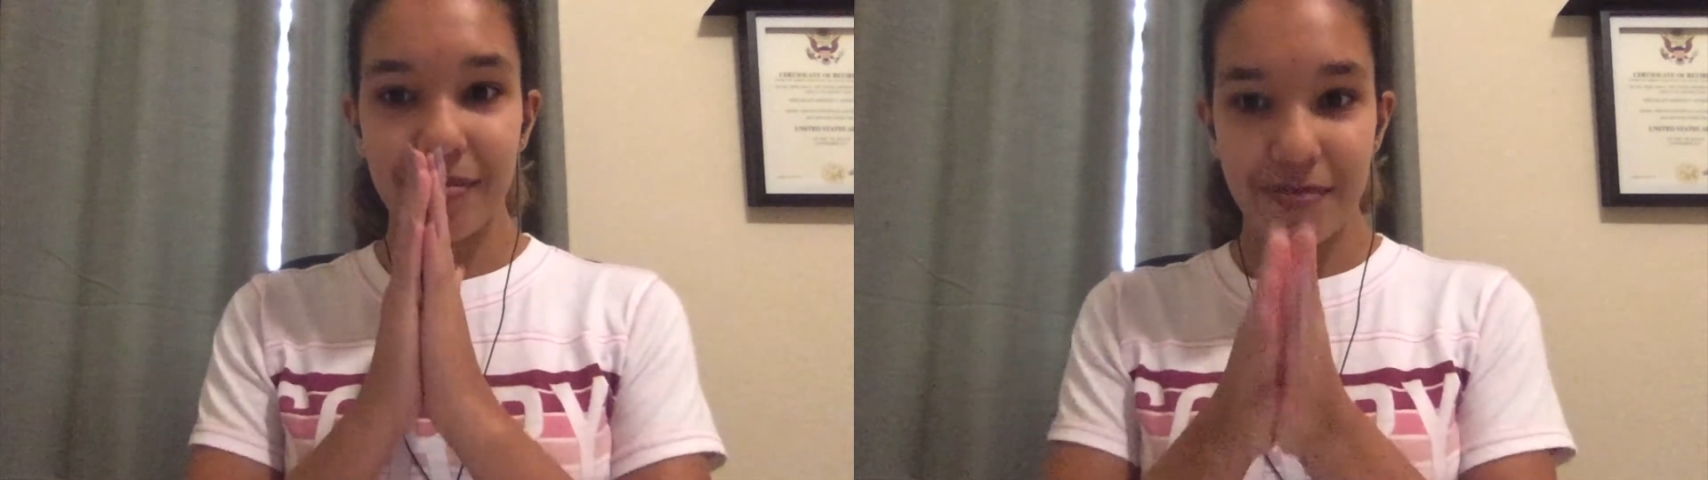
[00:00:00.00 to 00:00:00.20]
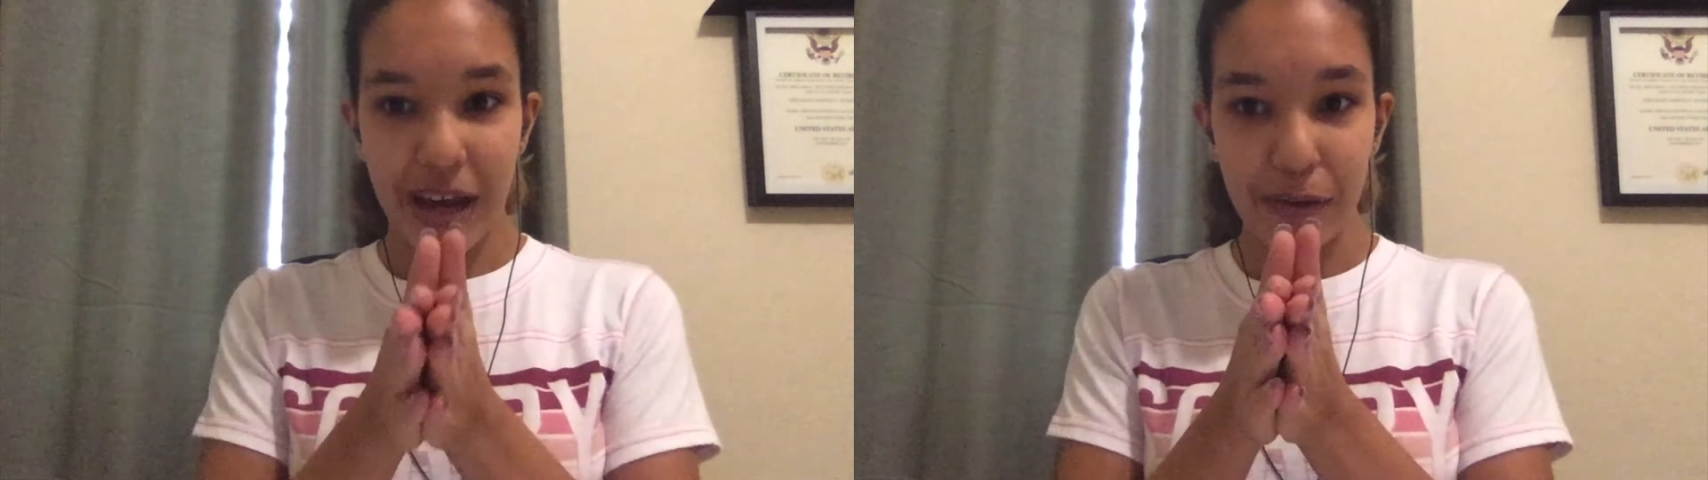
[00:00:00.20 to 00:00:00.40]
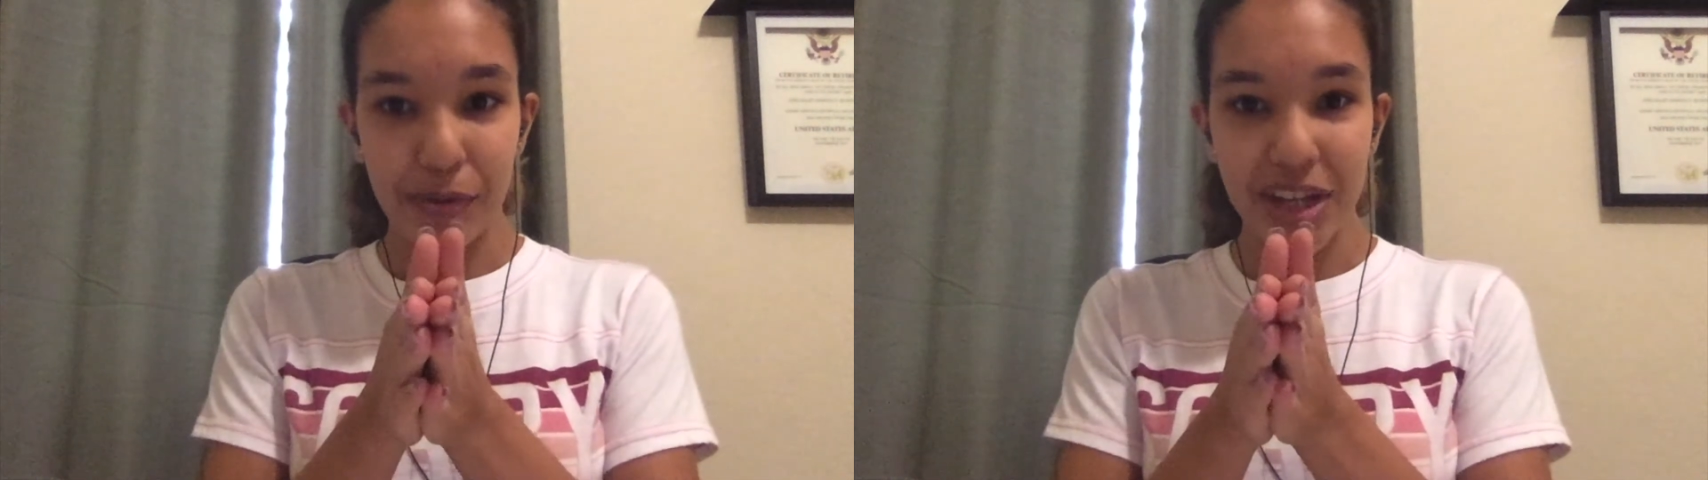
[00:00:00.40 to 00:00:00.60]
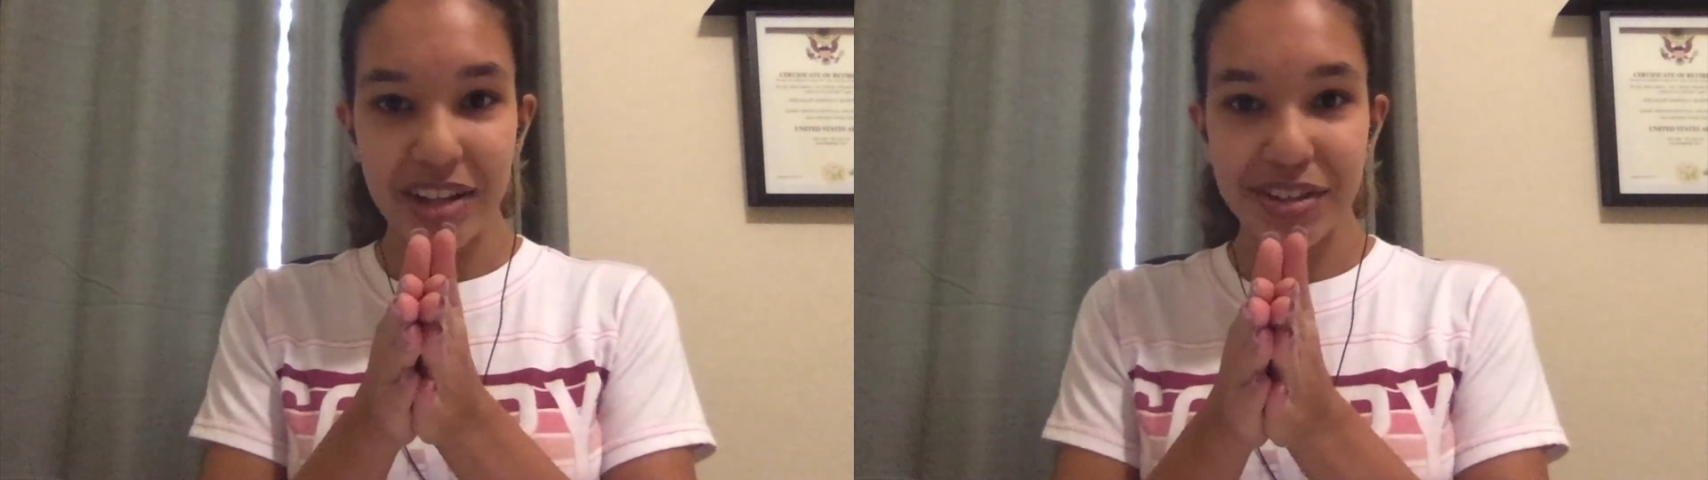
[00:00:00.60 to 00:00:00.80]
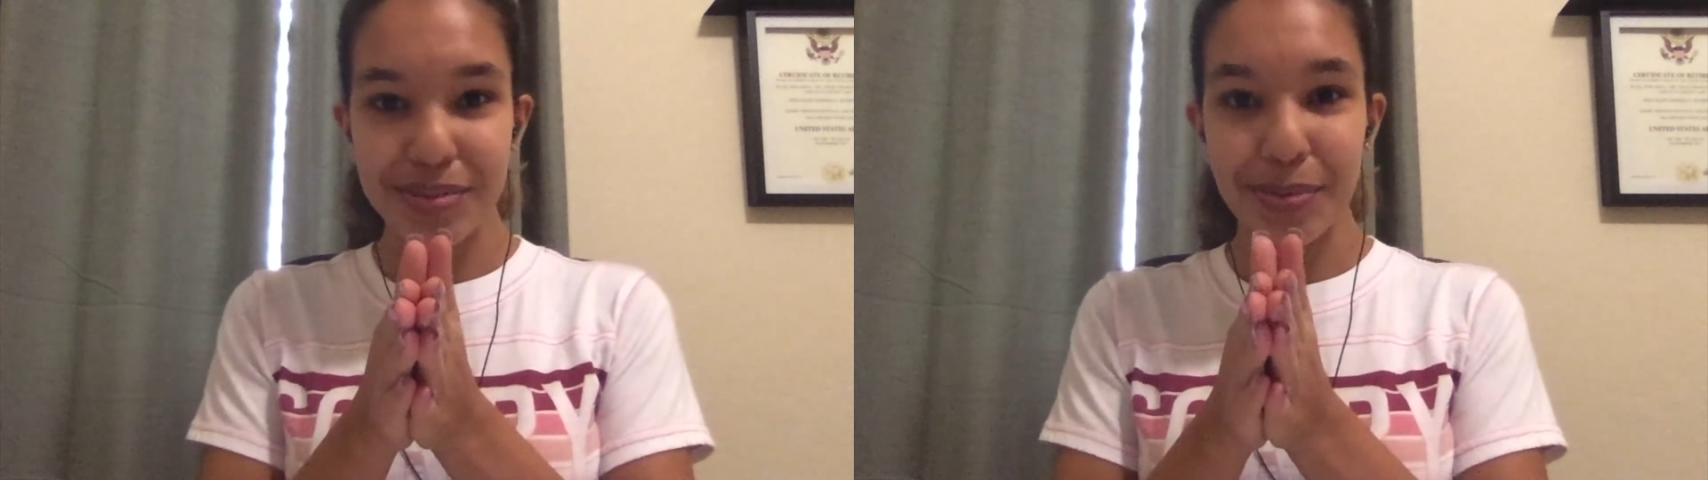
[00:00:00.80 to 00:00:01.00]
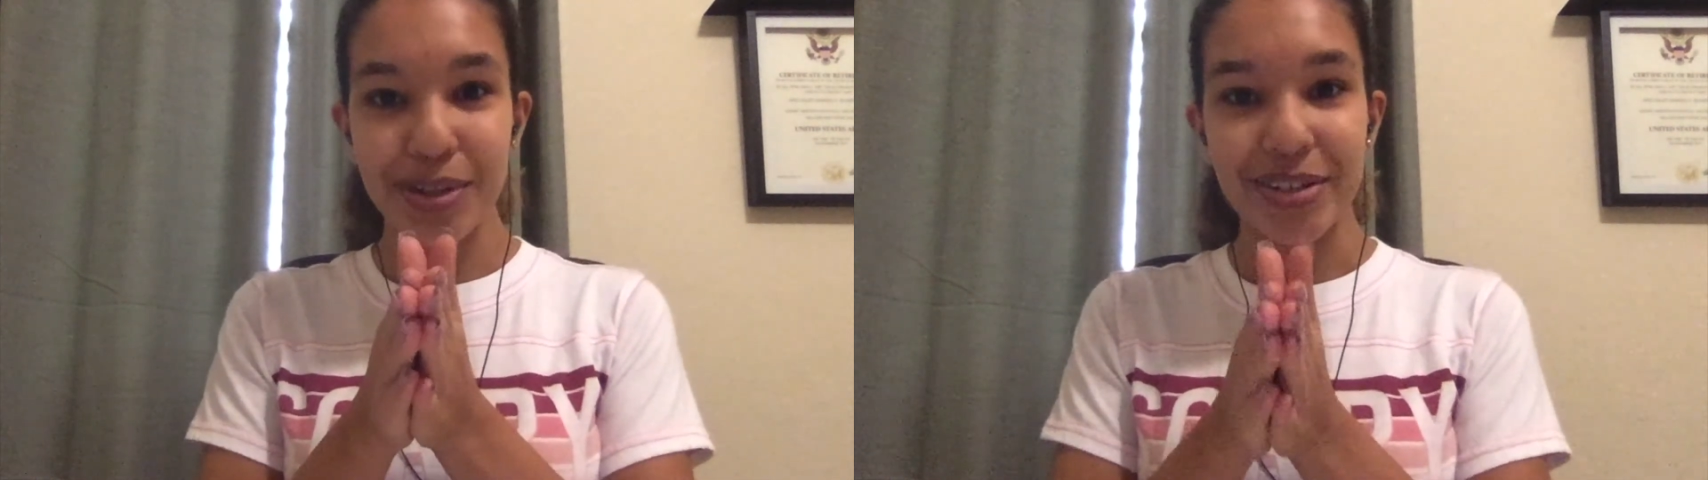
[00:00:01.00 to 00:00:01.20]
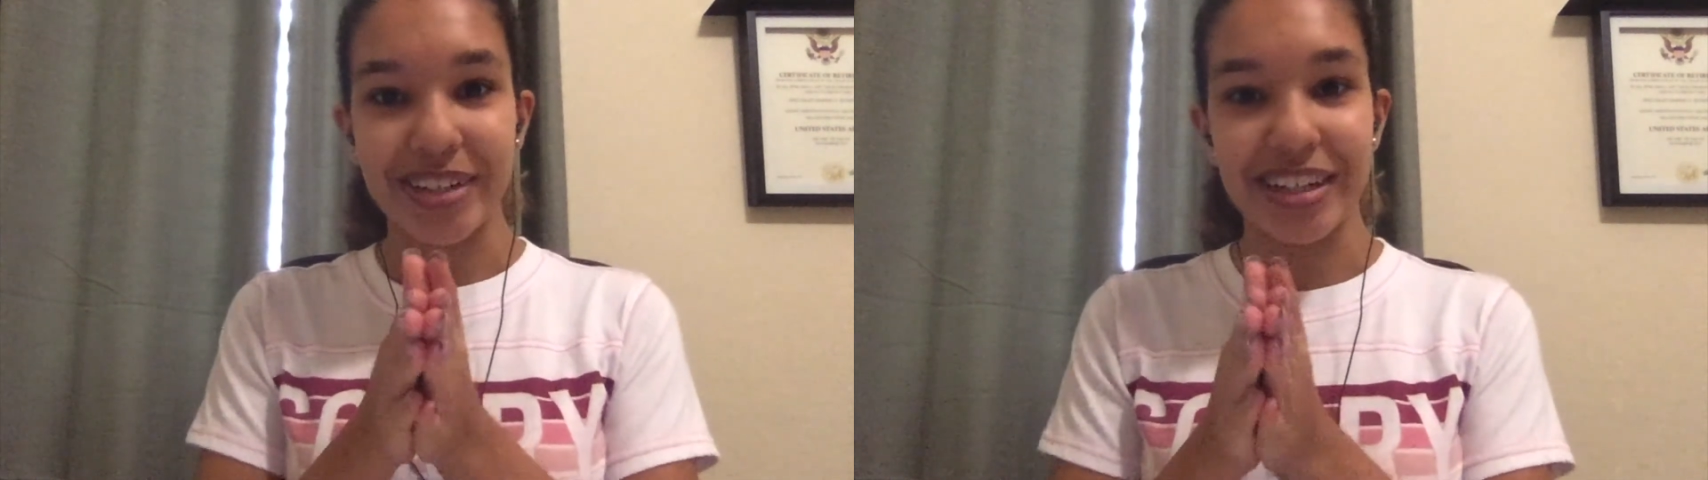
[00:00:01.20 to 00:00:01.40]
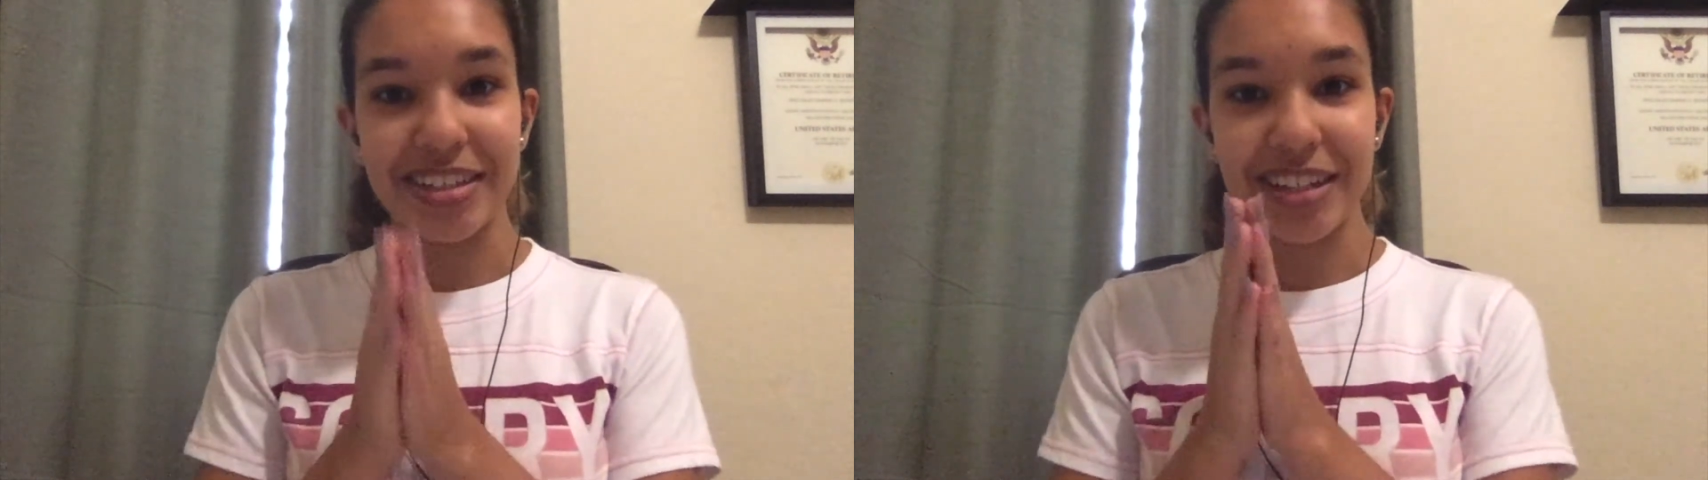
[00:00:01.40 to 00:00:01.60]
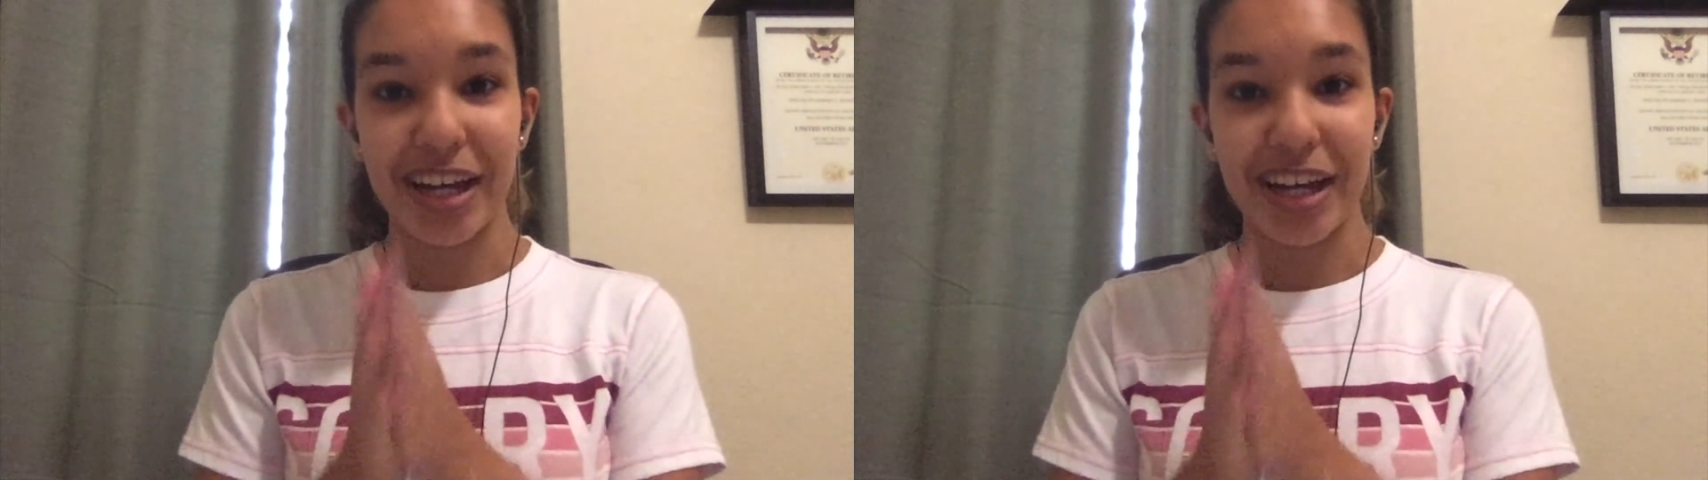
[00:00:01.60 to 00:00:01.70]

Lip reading: I will not disappoint you guys.